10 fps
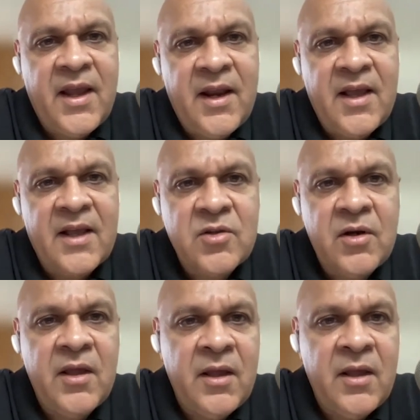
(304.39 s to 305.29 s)
can
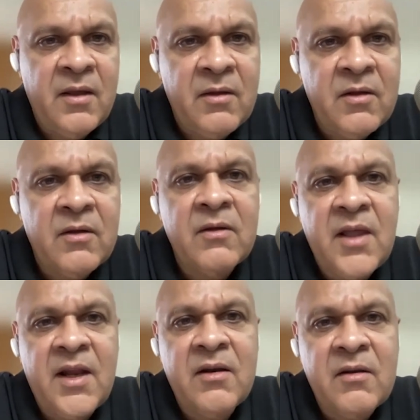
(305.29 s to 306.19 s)
actually
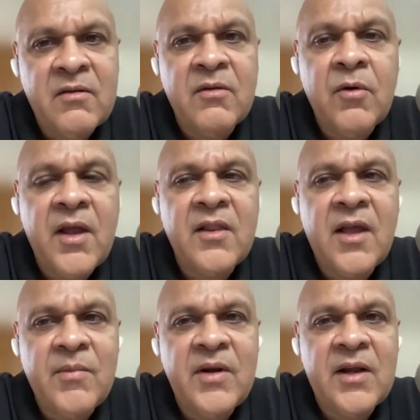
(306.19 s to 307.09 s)
then look at
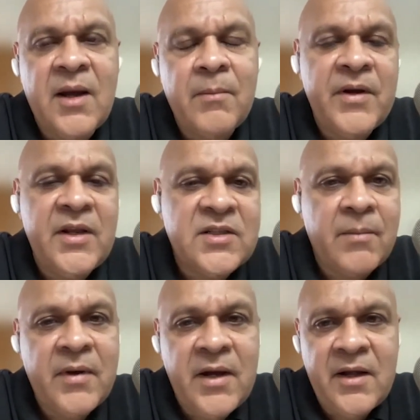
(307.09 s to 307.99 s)
the company's
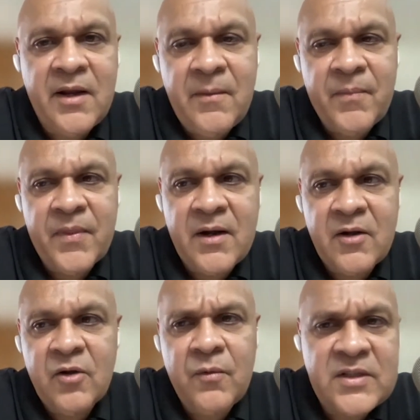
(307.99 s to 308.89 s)
ability
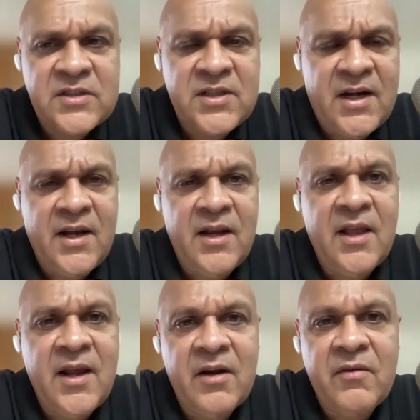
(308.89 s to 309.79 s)
to withstand any
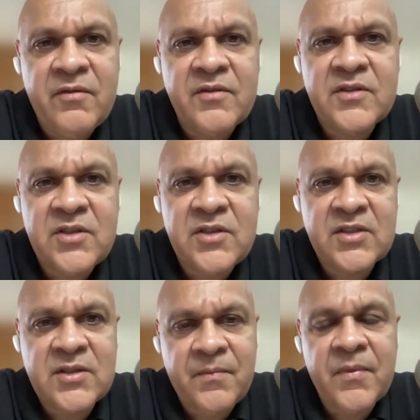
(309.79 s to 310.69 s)
kind of
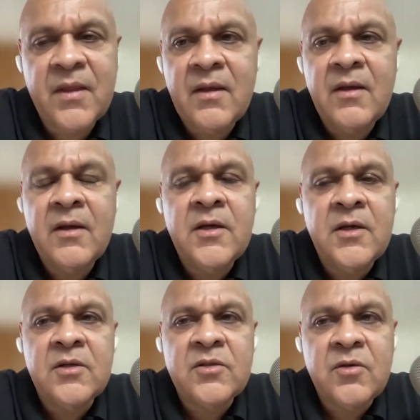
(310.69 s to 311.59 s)
stress.
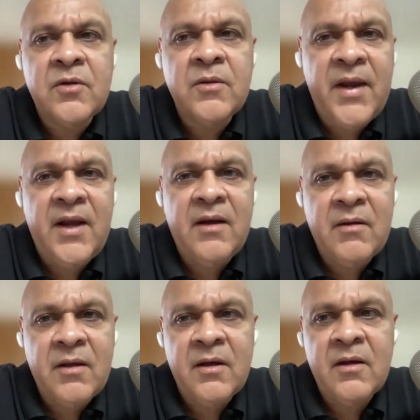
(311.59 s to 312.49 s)
So
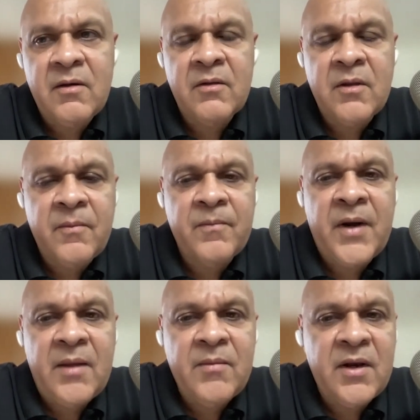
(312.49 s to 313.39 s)
the
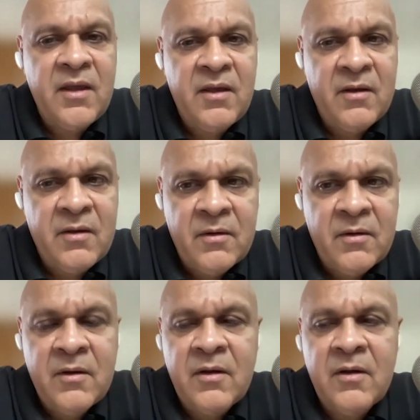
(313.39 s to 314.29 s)
primary
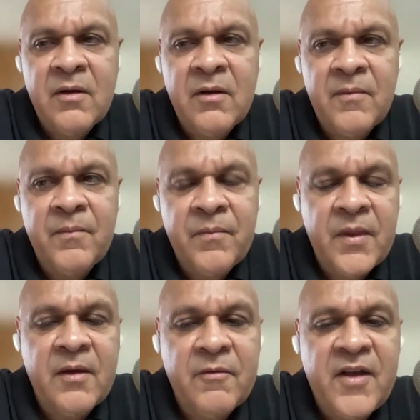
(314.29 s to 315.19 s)
uh,
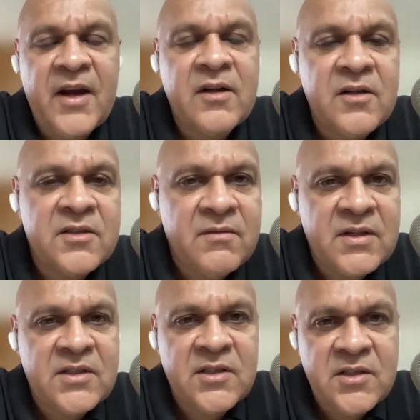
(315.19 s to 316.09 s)
factors
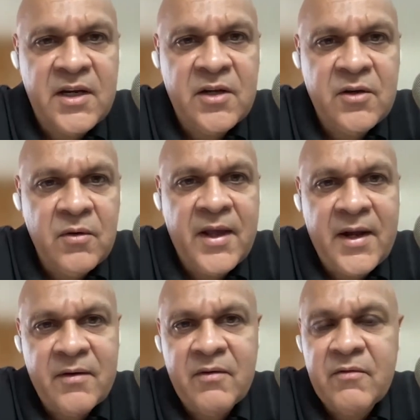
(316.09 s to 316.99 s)
investors need to look
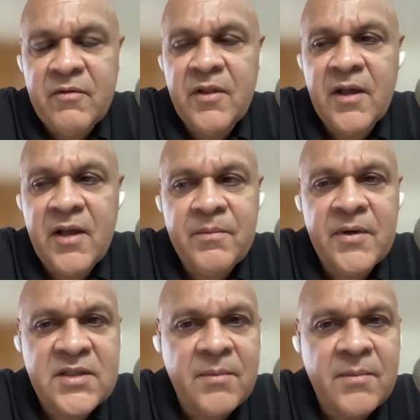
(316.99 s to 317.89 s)
at for the
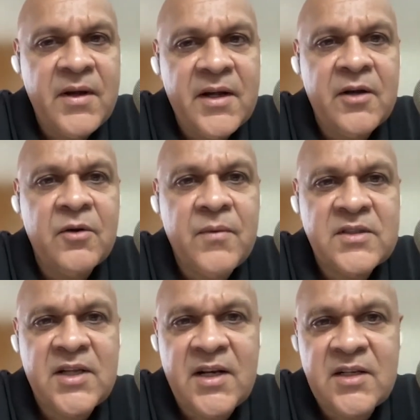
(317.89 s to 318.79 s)
company's ability to
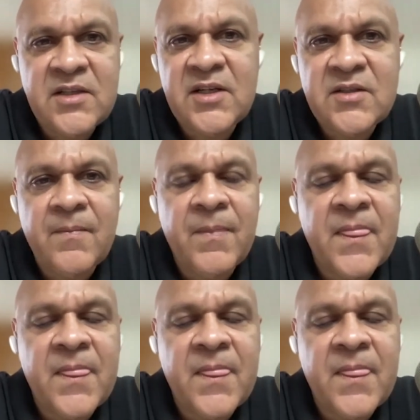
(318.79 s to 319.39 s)
withstand stress